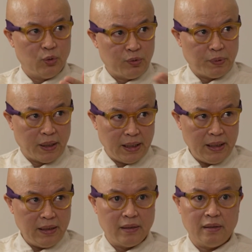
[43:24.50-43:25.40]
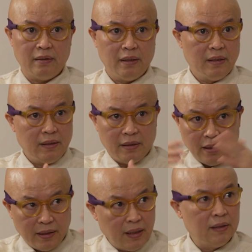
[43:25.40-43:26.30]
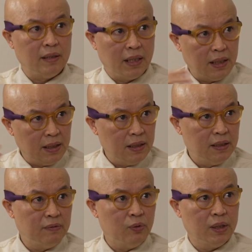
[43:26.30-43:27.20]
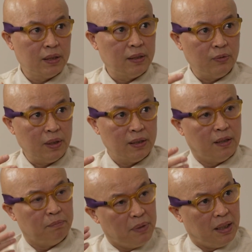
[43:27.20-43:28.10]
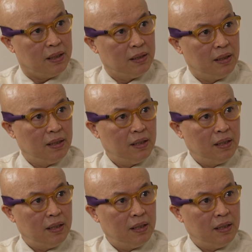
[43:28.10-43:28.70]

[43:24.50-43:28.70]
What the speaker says: those plates and then the curve works and whatnot. But